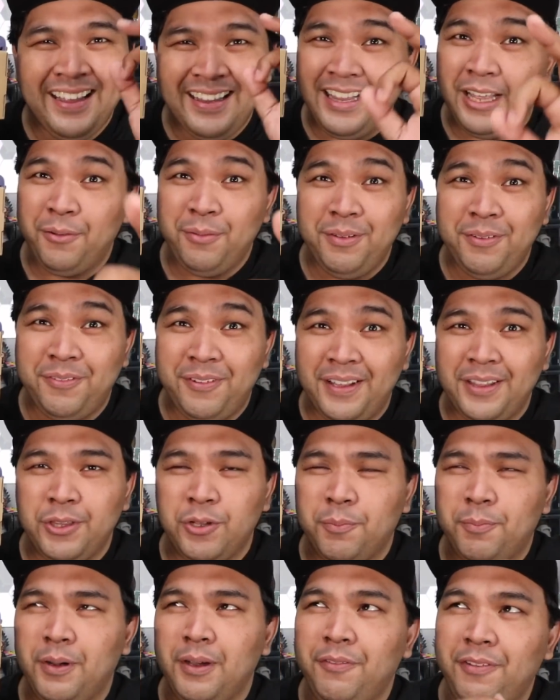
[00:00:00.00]
that'd be fun
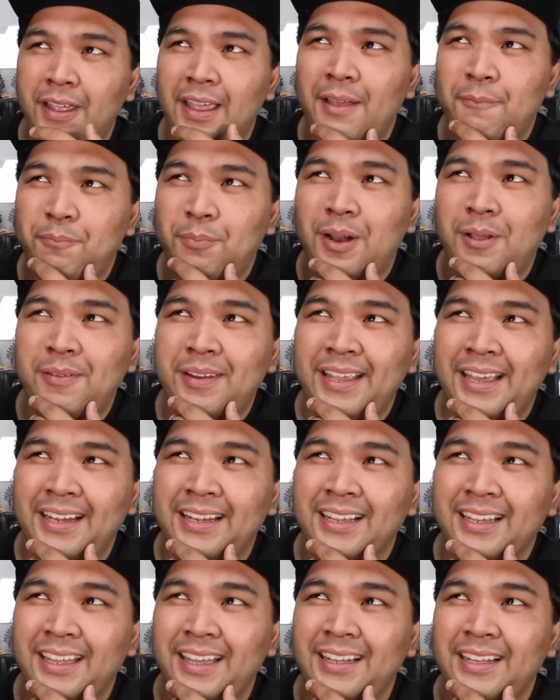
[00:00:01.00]
though. If I had probably had
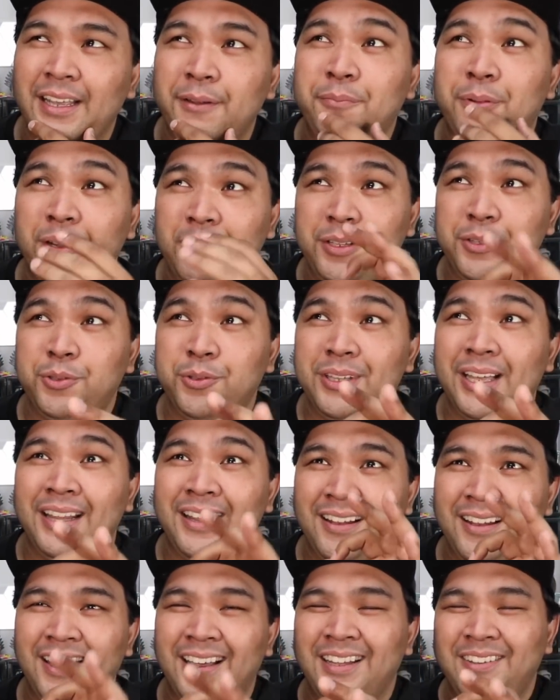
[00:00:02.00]
a kid, I'd probably do
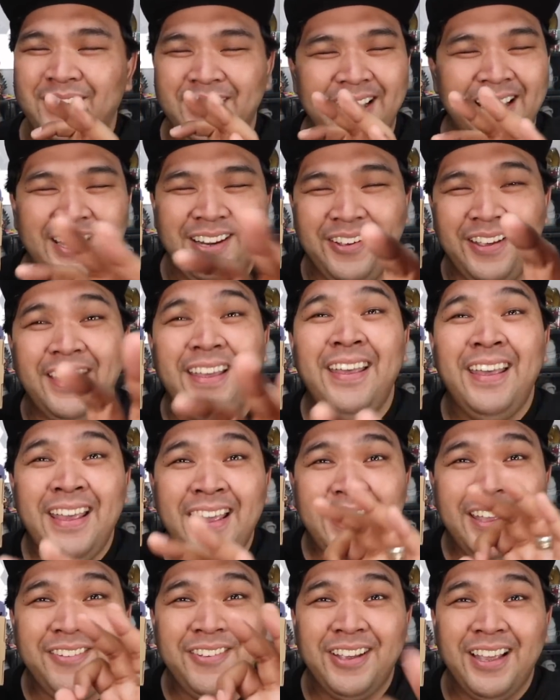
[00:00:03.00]
that a lot. But anyway,
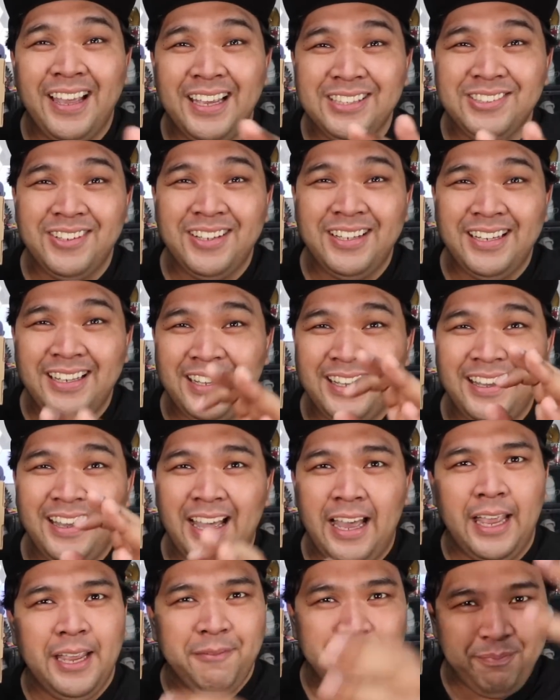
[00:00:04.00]
if you guys want to
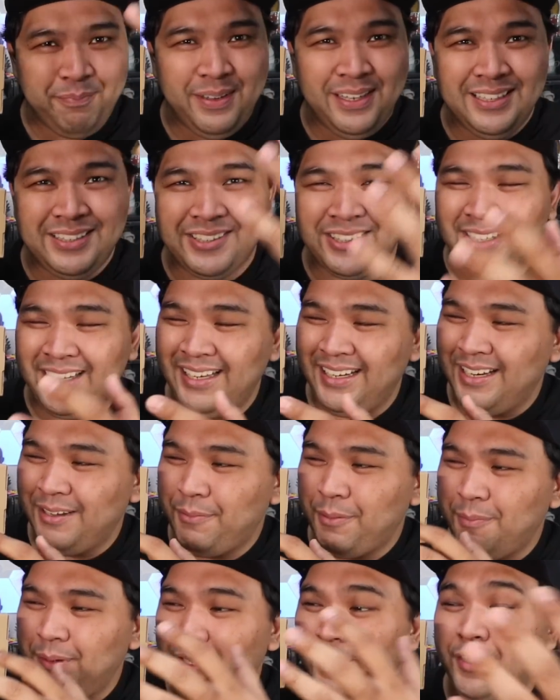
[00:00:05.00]
hype beast your kid
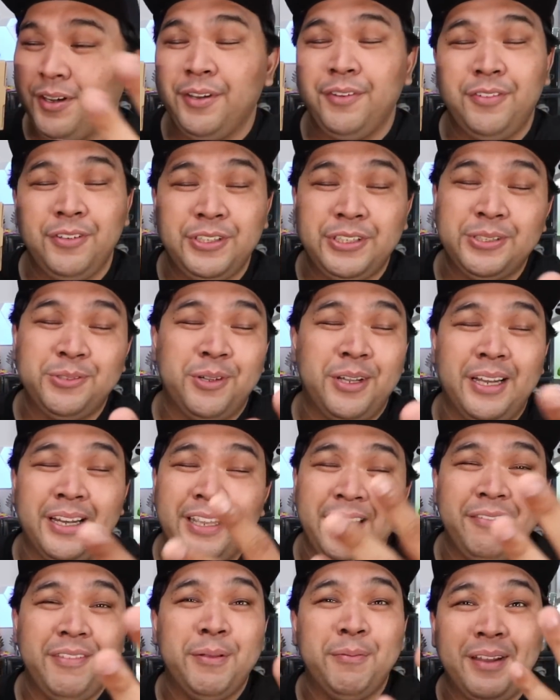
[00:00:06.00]
up a bit, or if you just want to
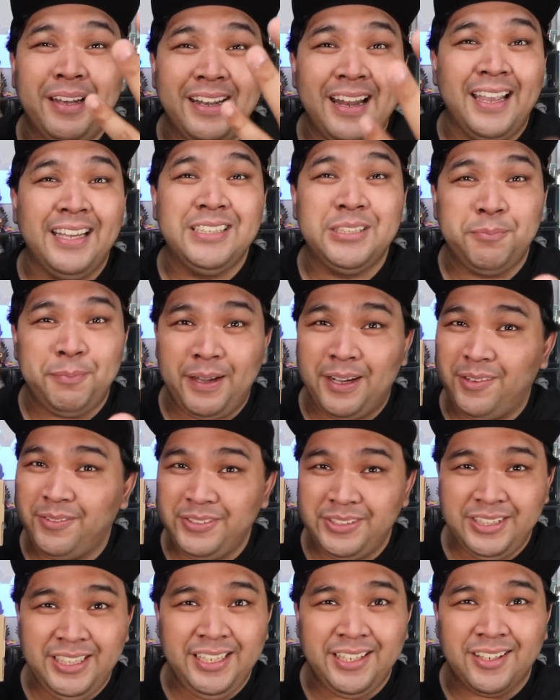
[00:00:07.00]
give them a nice pair of
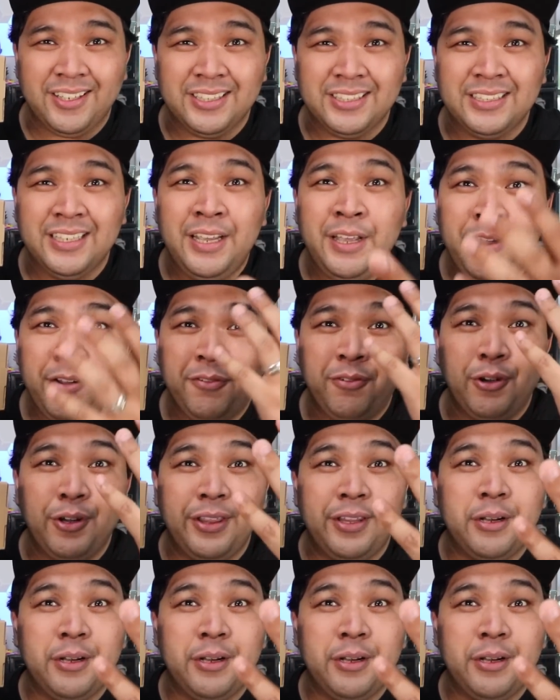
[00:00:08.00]
sneakers for